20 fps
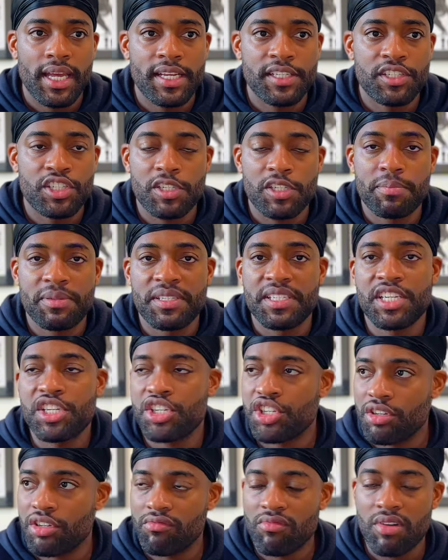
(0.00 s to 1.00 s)
just
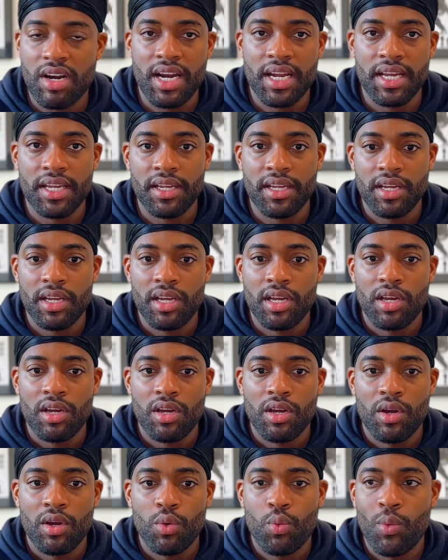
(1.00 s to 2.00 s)
positioned right,
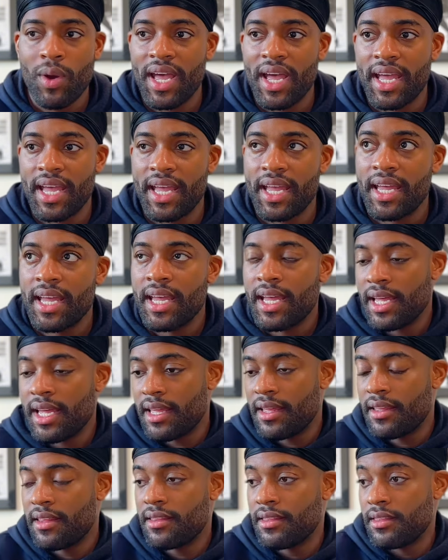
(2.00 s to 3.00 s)
where
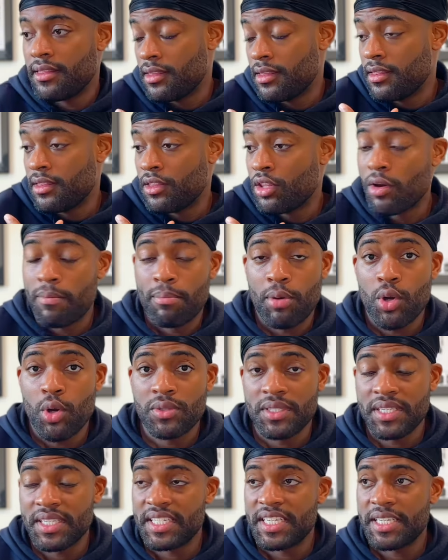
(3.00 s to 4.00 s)
the
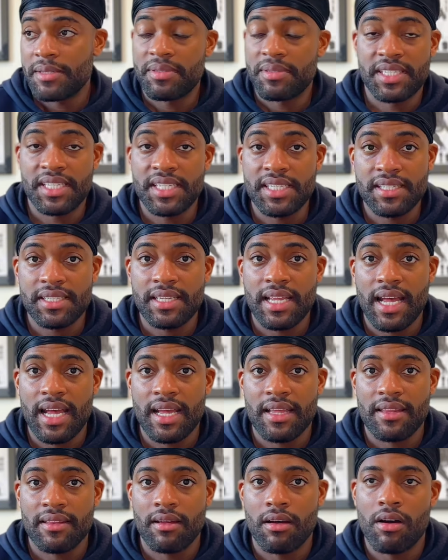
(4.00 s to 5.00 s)
opposing team sees
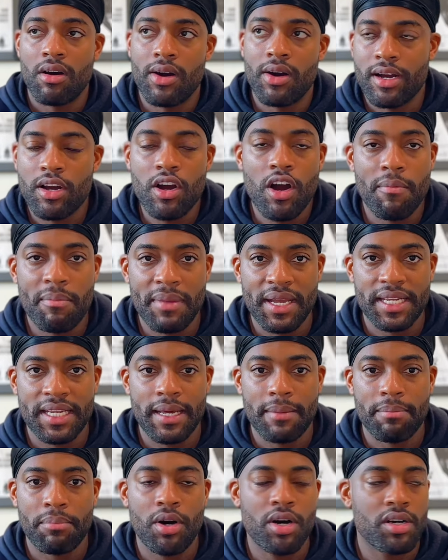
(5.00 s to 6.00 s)
that, oh, I can't make
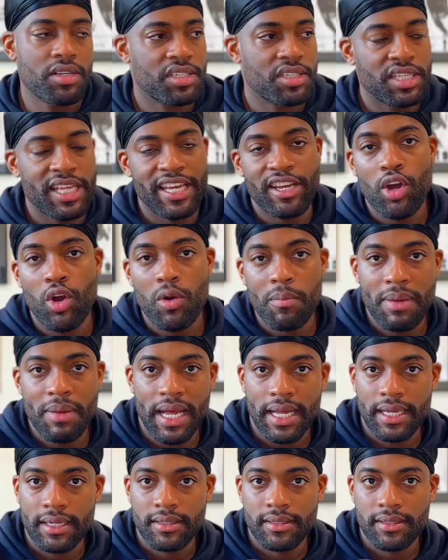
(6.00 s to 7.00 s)
that pass, they go
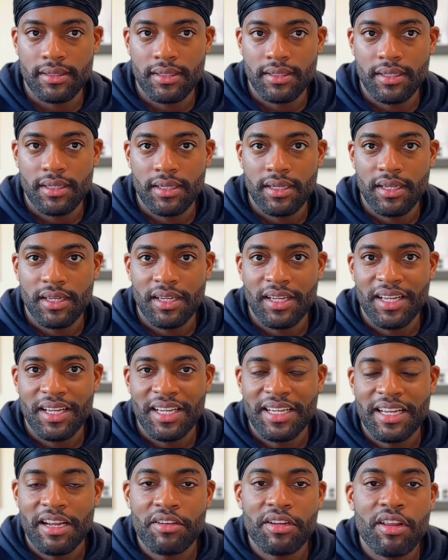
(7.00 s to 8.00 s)
back.
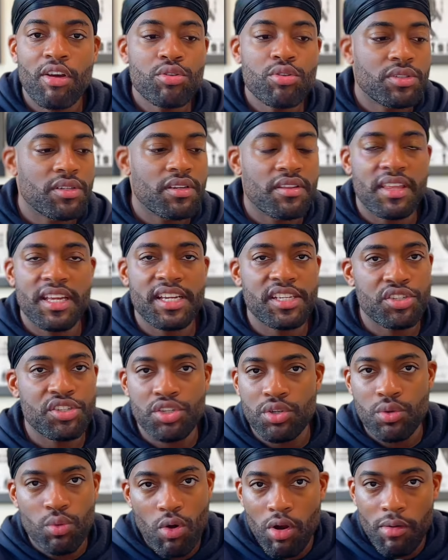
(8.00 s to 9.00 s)
Now, those are things
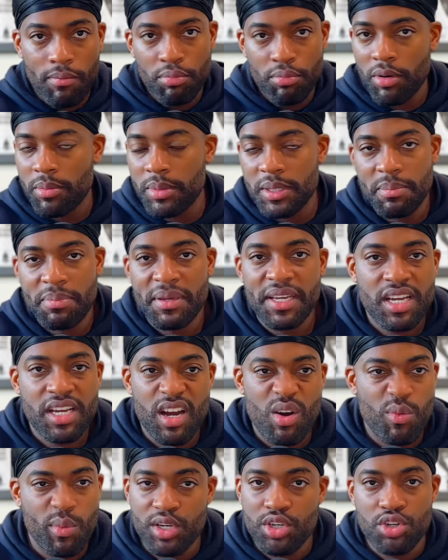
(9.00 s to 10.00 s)
you won't probably pick
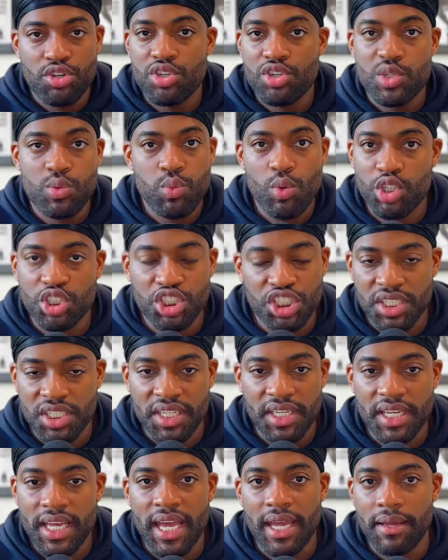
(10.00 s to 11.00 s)
up when you're just watching the
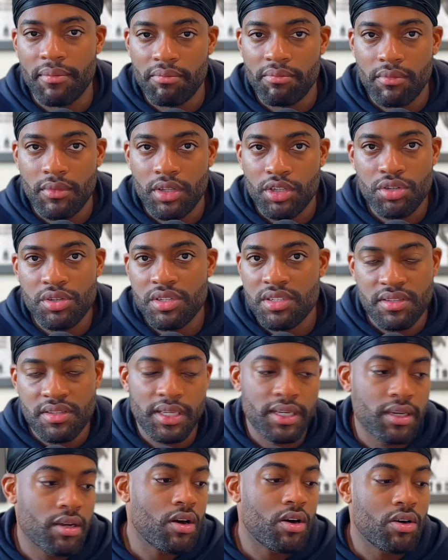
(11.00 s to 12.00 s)
game. You just
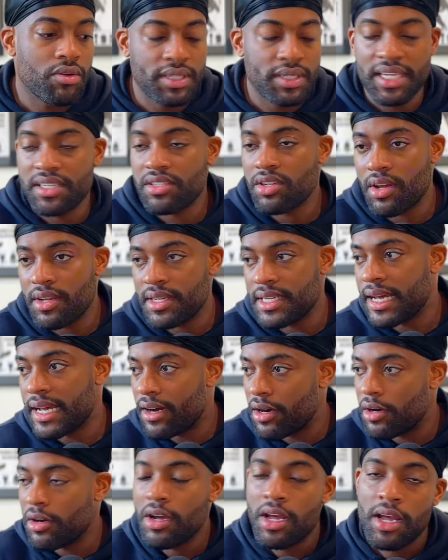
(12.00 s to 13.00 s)
think, oh, they turned
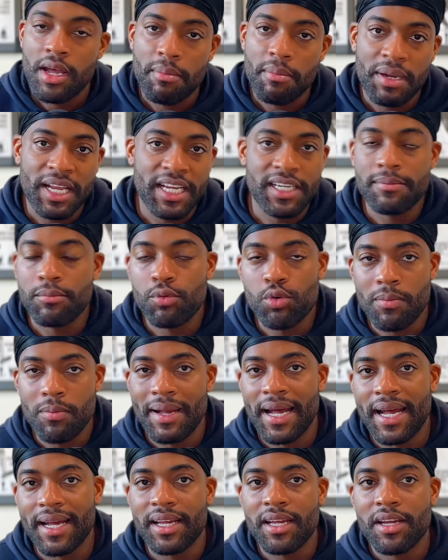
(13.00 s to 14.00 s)
out, play the ball
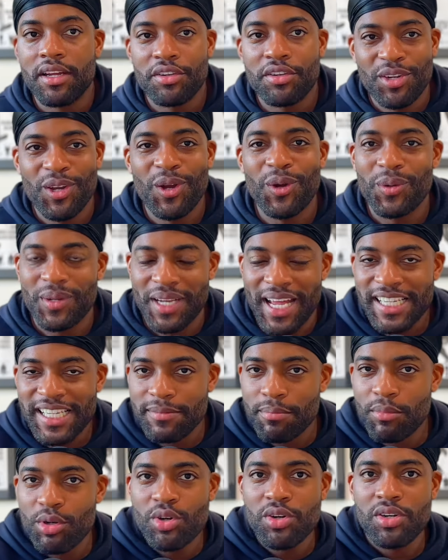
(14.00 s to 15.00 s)
back. No, that's
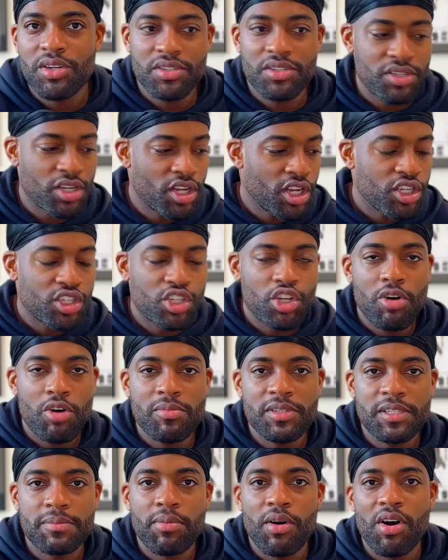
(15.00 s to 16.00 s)
because
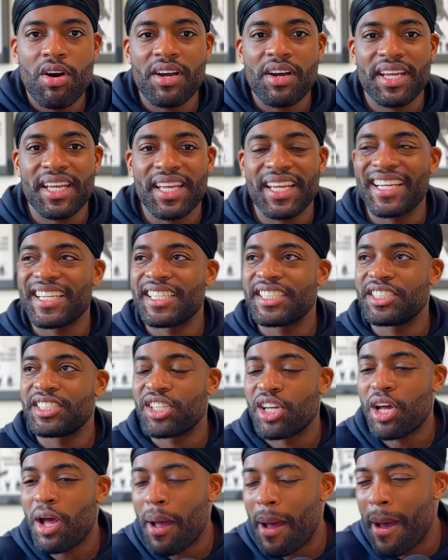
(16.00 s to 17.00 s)
Thomas Partey is
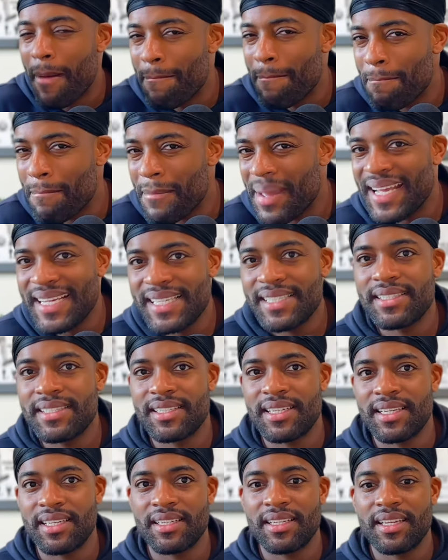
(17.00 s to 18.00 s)

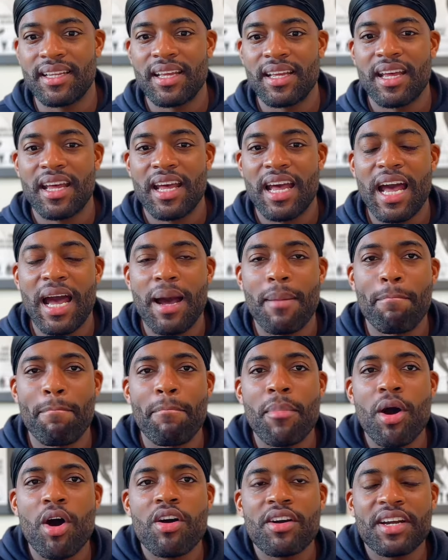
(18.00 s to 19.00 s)
amazing at
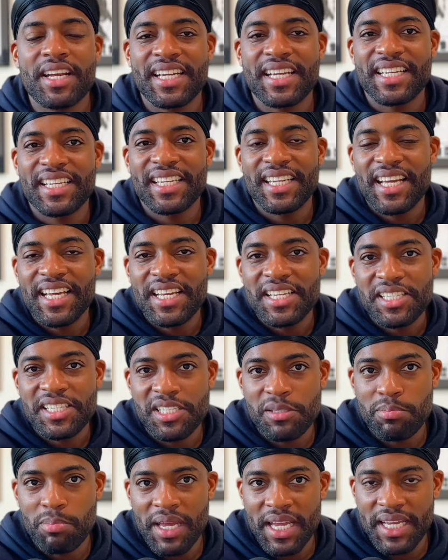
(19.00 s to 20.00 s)
marking
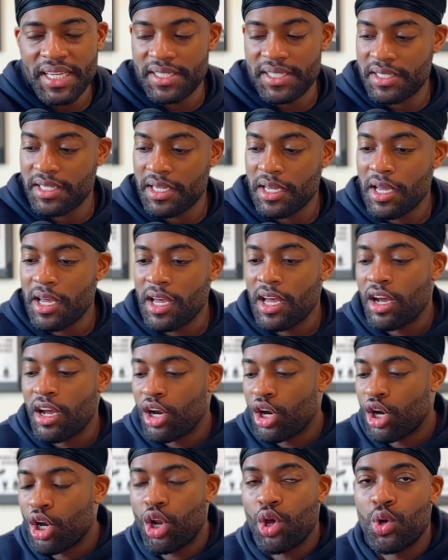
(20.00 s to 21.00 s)
space,
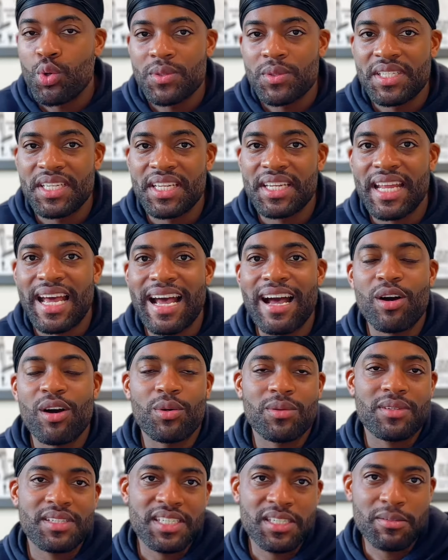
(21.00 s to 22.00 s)
closing
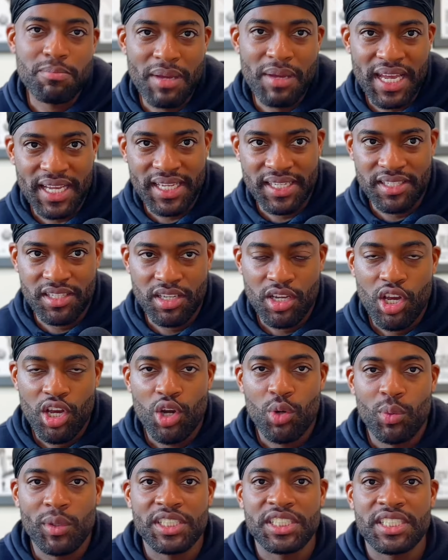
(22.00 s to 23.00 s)
out space,
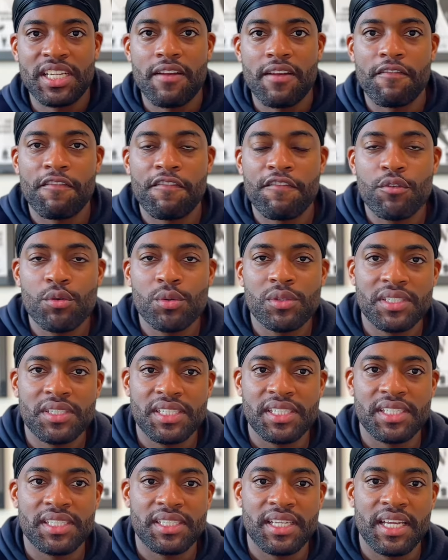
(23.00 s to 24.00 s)
which then
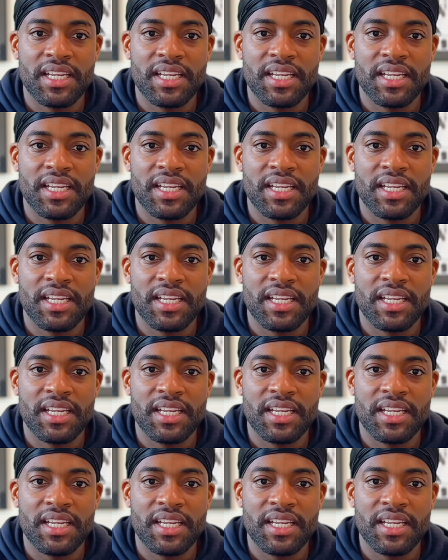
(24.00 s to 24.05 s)
forces a